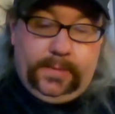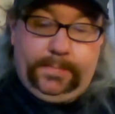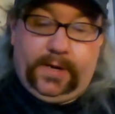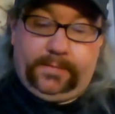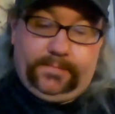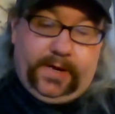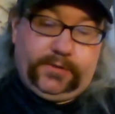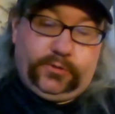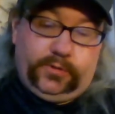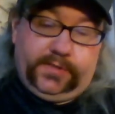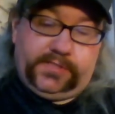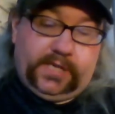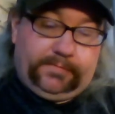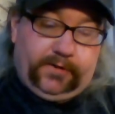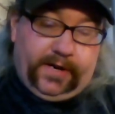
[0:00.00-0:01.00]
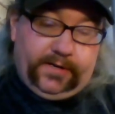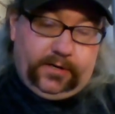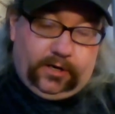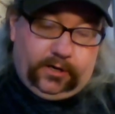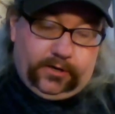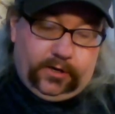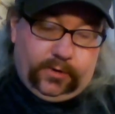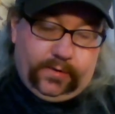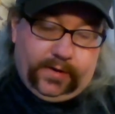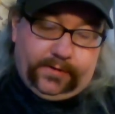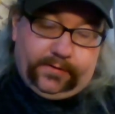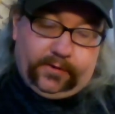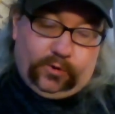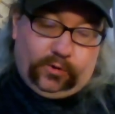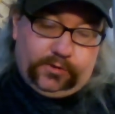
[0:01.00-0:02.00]
But I do at least have Ryan Garko
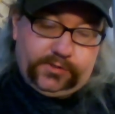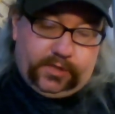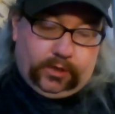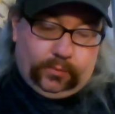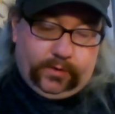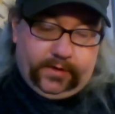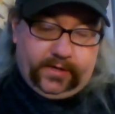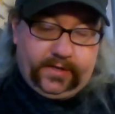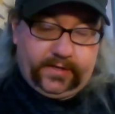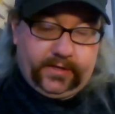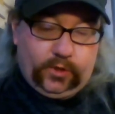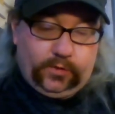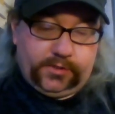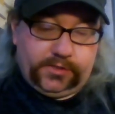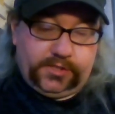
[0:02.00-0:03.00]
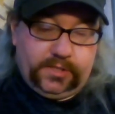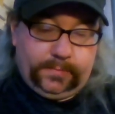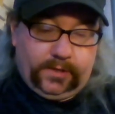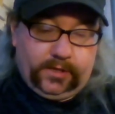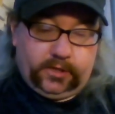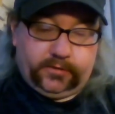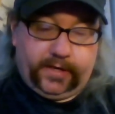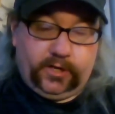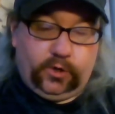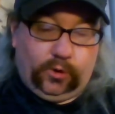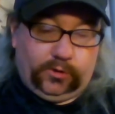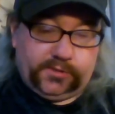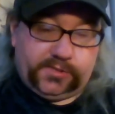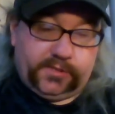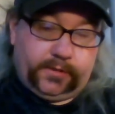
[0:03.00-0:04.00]
and the horizontal one, Hideki Okajima, Greg
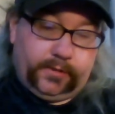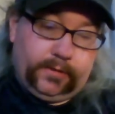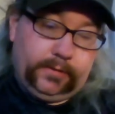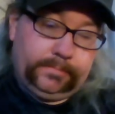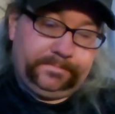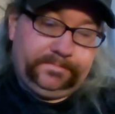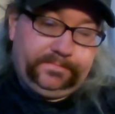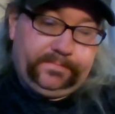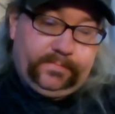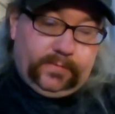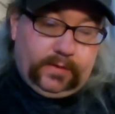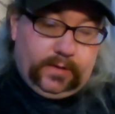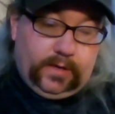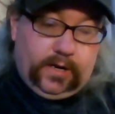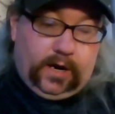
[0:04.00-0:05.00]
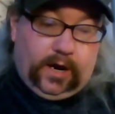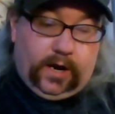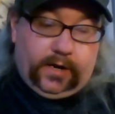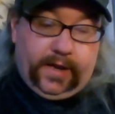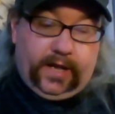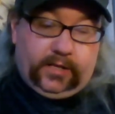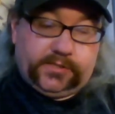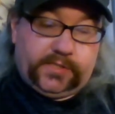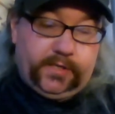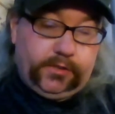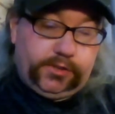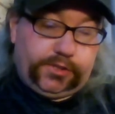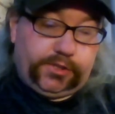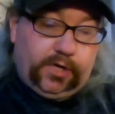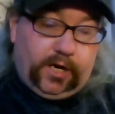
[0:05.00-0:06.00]
Golson, uh, Alex
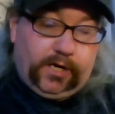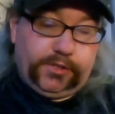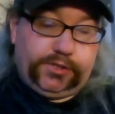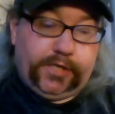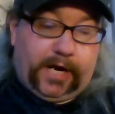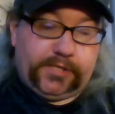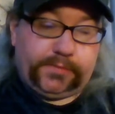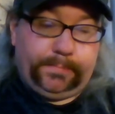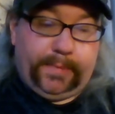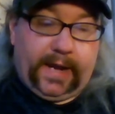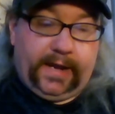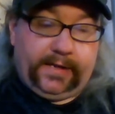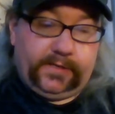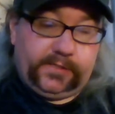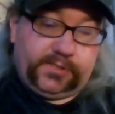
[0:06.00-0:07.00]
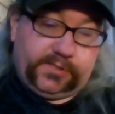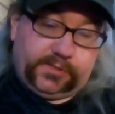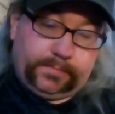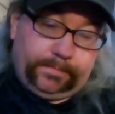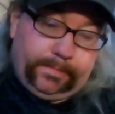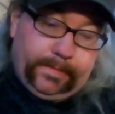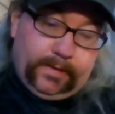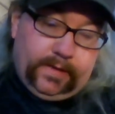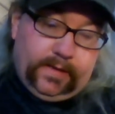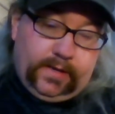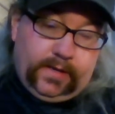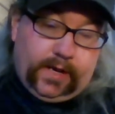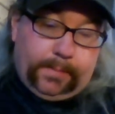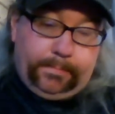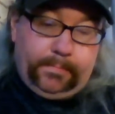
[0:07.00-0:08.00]
Hinshaw, Josh Banks.
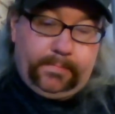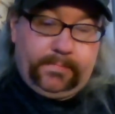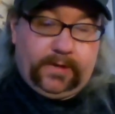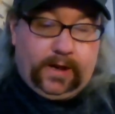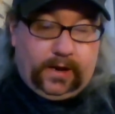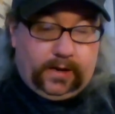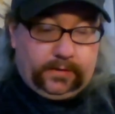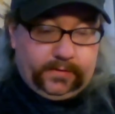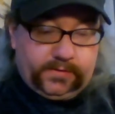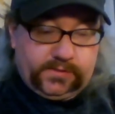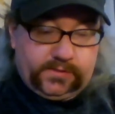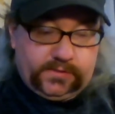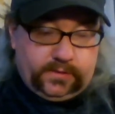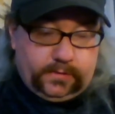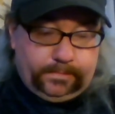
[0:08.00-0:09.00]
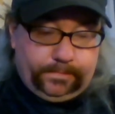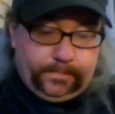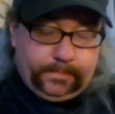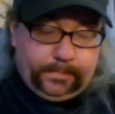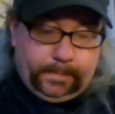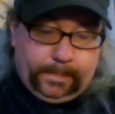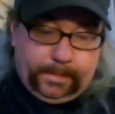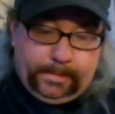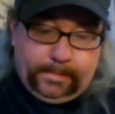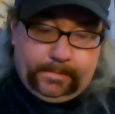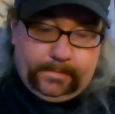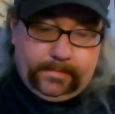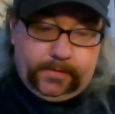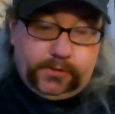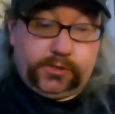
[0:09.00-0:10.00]
Got, uh, let's see,
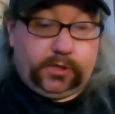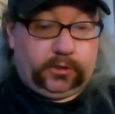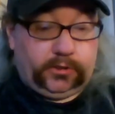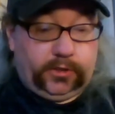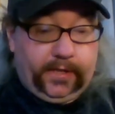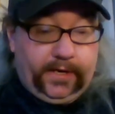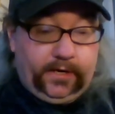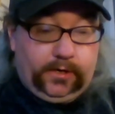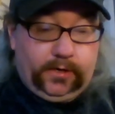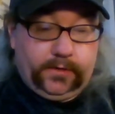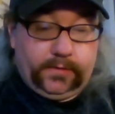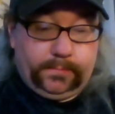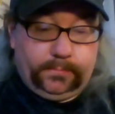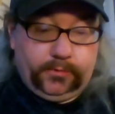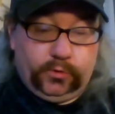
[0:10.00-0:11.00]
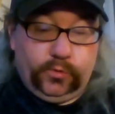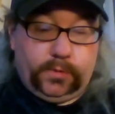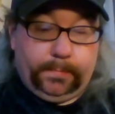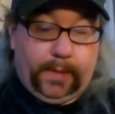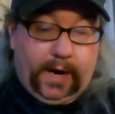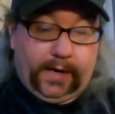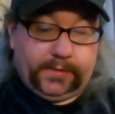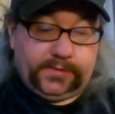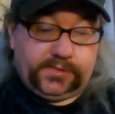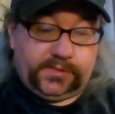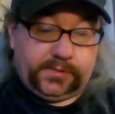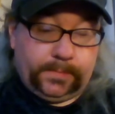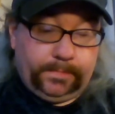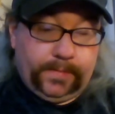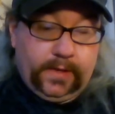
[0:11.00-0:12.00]
Gerald Laird, Luke
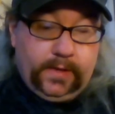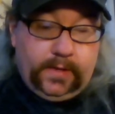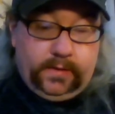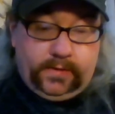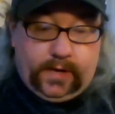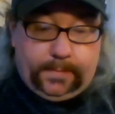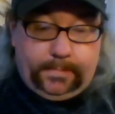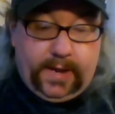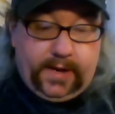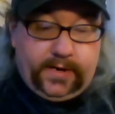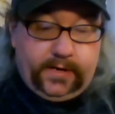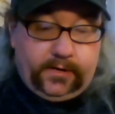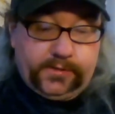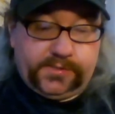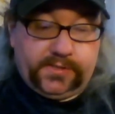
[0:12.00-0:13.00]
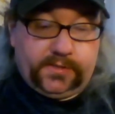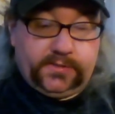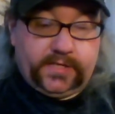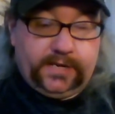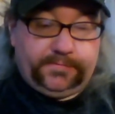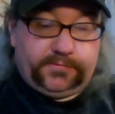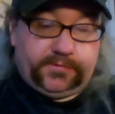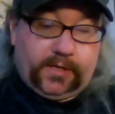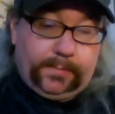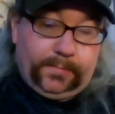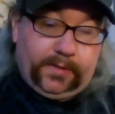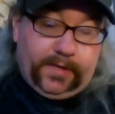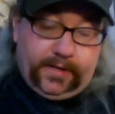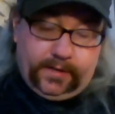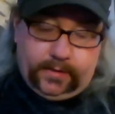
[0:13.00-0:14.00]
Montz, got Matt Harrison, Dave
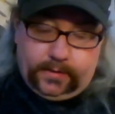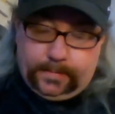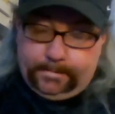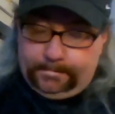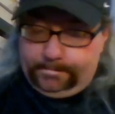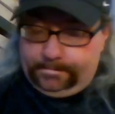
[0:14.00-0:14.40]
Trembley,